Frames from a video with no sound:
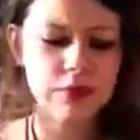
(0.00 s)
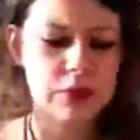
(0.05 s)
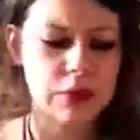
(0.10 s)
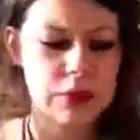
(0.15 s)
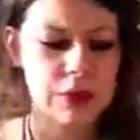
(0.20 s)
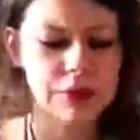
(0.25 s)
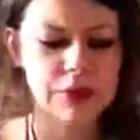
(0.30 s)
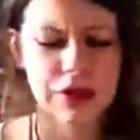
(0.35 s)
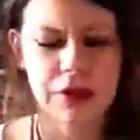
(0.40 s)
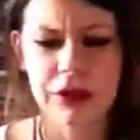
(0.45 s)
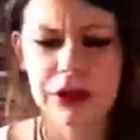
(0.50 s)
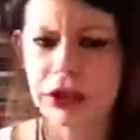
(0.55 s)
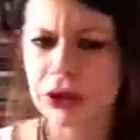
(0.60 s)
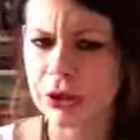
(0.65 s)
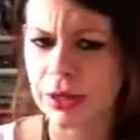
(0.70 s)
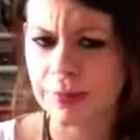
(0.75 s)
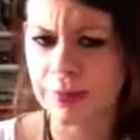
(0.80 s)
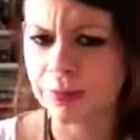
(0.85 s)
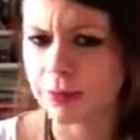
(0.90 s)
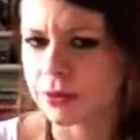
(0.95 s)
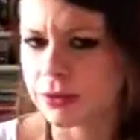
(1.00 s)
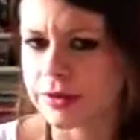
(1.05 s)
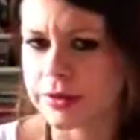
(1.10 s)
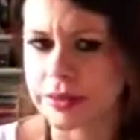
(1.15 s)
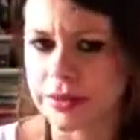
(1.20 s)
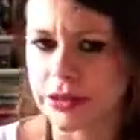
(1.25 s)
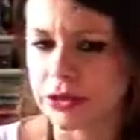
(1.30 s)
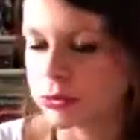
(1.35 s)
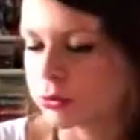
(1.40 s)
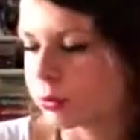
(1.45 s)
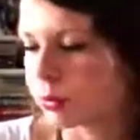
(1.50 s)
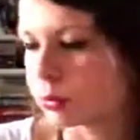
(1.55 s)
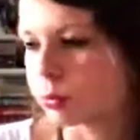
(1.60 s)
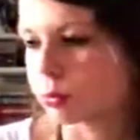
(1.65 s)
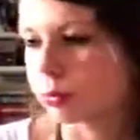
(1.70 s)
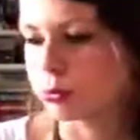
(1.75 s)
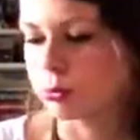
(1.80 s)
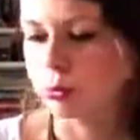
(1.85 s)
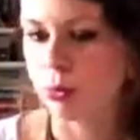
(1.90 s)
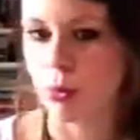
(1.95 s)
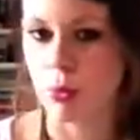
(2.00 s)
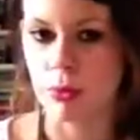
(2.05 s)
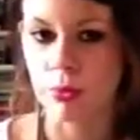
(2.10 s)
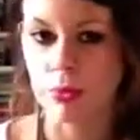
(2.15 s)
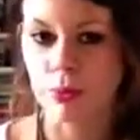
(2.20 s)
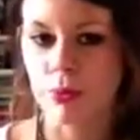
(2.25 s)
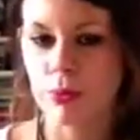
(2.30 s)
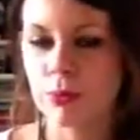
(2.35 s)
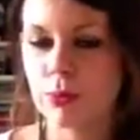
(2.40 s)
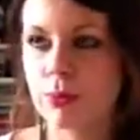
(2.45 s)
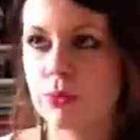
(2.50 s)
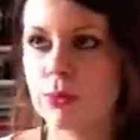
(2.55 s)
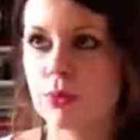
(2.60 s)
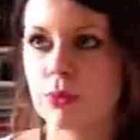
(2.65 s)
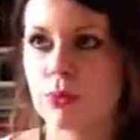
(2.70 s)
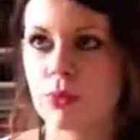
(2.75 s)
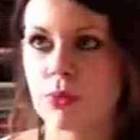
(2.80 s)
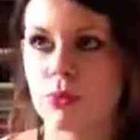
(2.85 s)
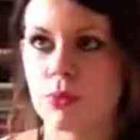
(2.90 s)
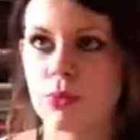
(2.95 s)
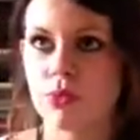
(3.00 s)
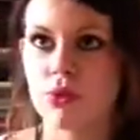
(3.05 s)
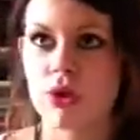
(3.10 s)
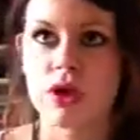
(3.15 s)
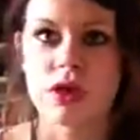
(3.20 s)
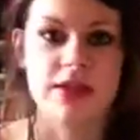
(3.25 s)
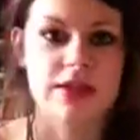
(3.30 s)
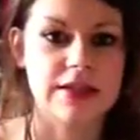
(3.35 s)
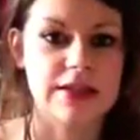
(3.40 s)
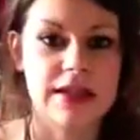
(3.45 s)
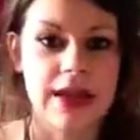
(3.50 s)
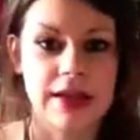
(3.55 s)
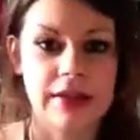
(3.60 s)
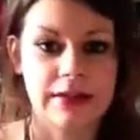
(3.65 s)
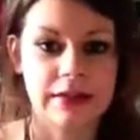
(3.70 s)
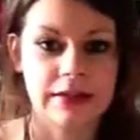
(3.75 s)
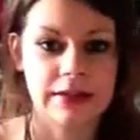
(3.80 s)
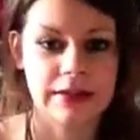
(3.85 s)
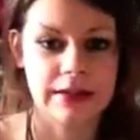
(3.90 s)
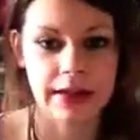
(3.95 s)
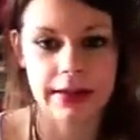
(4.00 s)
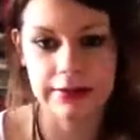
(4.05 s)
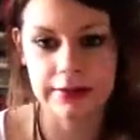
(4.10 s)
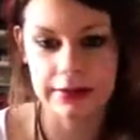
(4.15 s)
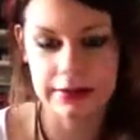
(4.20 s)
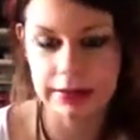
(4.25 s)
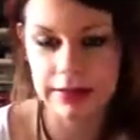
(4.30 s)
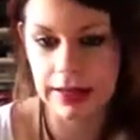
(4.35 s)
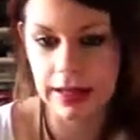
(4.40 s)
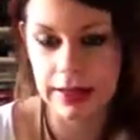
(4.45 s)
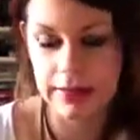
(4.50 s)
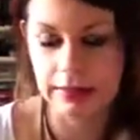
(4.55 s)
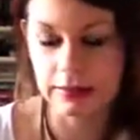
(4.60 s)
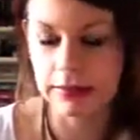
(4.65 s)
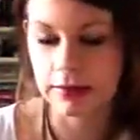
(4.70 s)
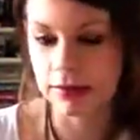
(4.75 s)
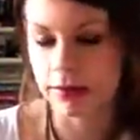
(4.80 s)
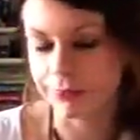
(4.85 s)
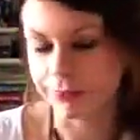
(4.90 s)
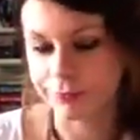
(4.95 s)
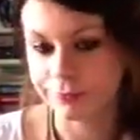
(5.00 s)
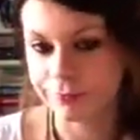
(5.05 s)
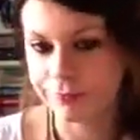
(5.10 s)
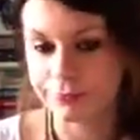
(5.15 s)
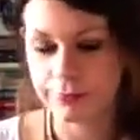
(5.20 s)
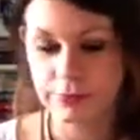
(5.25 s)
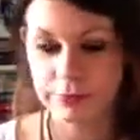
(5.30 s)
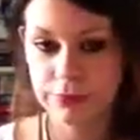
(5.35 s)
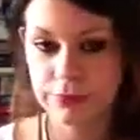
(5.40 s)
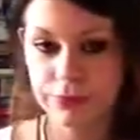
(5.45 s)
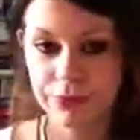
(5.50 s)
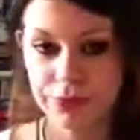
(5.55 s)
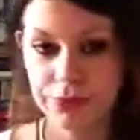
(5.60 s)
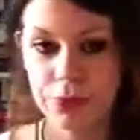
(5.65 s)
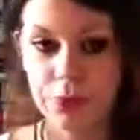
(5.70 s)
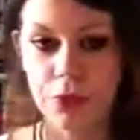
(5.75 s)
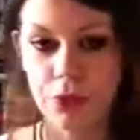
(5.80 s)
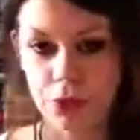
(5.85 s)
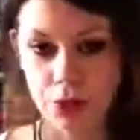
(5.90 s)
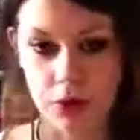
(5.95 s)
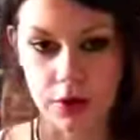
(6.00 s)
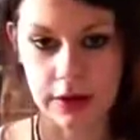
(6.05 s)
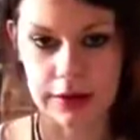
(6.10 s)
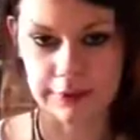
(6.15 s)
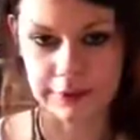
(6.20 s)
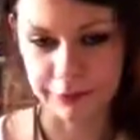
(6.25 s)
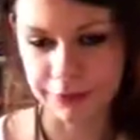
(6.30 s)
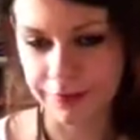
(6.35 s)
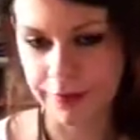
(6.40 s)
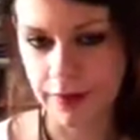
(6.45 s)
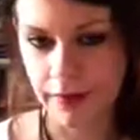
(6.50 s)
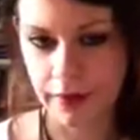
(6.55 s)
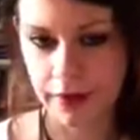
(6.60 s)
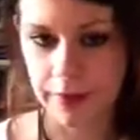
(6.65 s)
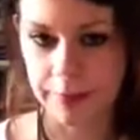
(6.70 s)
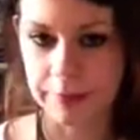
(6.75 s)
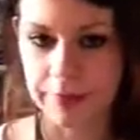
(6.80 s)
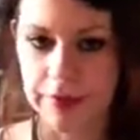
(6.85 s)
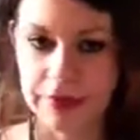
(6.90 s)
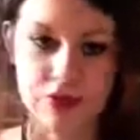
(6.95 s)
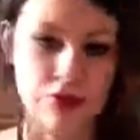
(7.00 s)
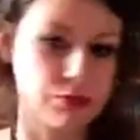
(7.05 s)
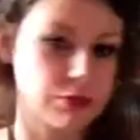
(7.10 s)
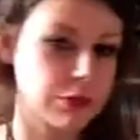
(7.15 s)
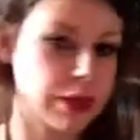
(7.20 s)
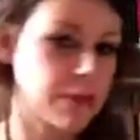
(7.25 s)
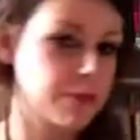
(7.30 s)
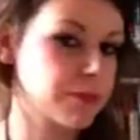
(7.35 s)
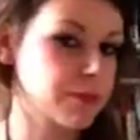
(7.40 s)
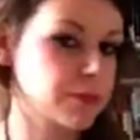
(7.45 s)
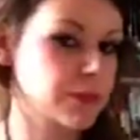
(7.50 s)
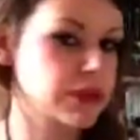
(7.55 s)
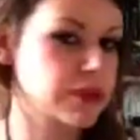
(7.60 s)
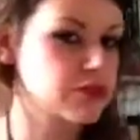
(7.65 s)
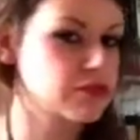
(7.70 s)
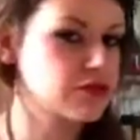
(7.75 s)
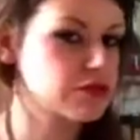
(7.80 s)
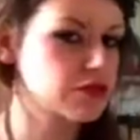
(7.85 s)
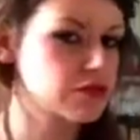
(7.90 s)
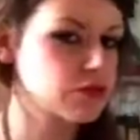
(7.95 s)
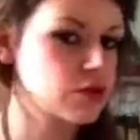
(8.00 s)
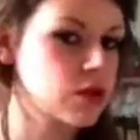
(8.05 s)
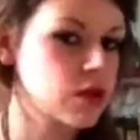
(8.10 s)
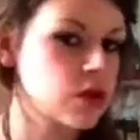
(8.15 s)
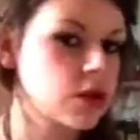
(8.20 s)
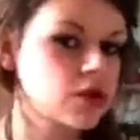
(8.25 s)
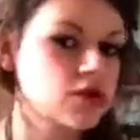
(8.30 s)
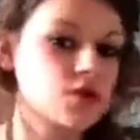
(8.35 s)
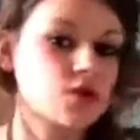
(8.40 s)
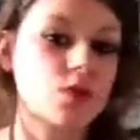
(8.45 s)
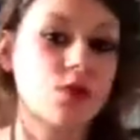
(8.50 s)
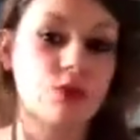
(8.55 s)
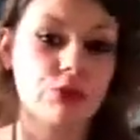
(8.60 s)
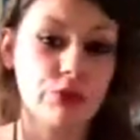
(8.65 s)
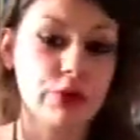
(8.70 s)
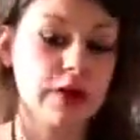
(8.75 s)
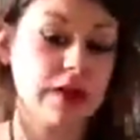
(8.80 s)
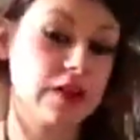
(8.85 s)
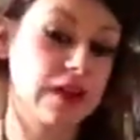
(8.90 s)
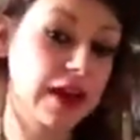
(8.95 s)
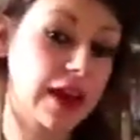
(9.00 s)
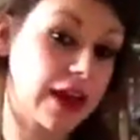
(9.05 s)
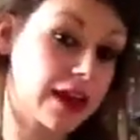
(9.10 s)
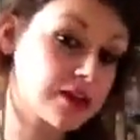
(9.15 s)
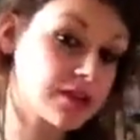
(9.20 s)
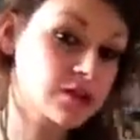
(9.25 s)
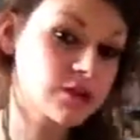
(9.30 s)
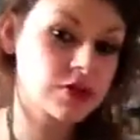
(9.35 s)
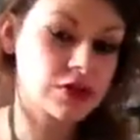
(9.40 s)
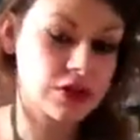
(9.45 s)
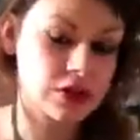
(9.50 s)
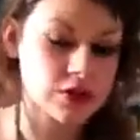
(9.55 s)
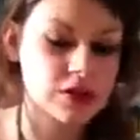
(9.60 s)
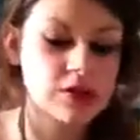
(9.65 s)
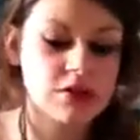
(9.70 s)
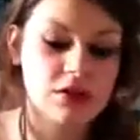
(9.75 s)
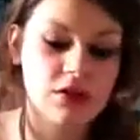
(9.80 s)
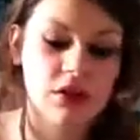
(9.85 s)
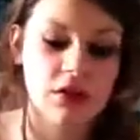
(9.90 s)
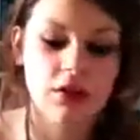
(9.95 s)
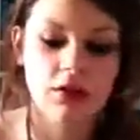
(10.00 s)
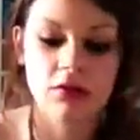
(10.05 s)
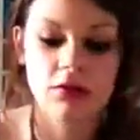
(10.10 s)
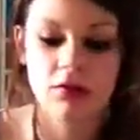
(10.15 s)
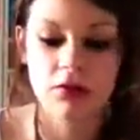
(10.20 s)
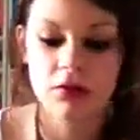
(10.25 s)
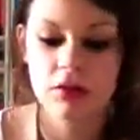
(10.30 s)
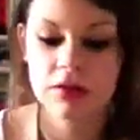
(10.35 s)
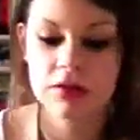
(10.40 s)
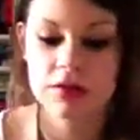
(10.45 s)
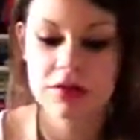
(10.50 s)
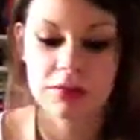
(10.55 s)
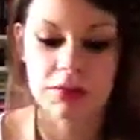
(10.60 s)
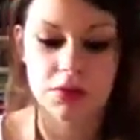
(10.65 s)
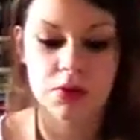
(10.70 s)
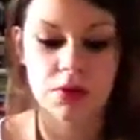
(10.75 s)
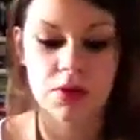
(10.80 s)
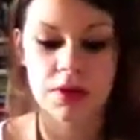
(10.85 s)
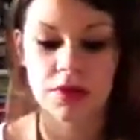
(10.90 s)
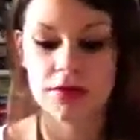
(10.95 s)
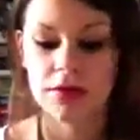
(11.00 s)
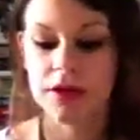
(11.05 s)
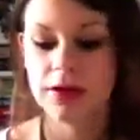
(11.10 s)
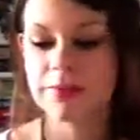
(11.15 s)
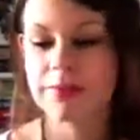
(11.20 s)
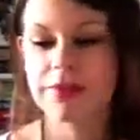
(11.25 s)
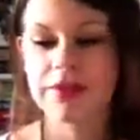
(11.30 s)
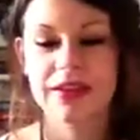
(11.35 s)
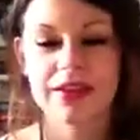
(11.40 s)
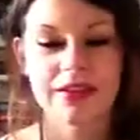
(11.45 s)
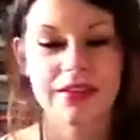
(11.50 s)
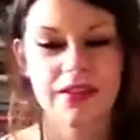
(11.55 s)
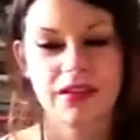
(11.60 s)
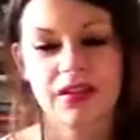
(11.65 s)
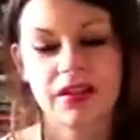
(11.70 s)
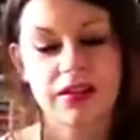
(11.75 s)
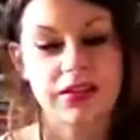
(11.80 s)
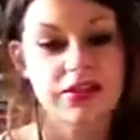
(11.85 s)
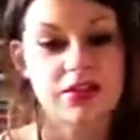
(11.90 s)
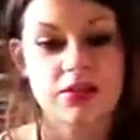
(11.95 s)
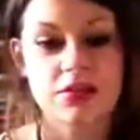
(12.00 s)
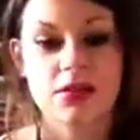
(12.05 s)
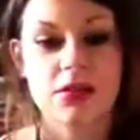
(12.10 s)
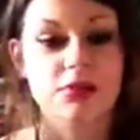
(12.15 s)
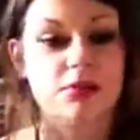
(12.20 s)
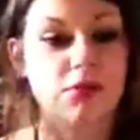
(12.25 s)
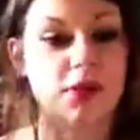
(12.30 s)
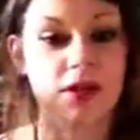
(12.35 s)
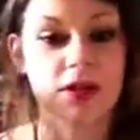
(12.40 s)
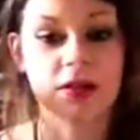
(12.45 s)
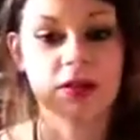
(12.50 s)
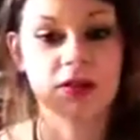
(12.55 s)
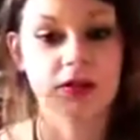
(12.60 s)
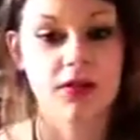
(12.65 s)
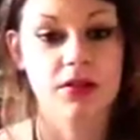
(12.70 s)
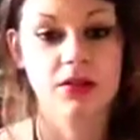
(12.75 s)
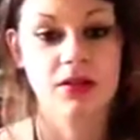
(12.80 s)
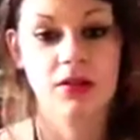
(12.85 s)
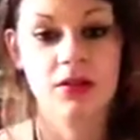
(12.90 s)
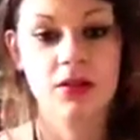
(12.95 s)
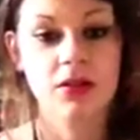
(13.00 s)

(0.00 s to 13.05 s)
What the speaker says: You know, you get books that you will read again and again and again and love the more every time, and then you get books that you just want to read again, just, you know, because it was quite alright. But this, I just don't reckon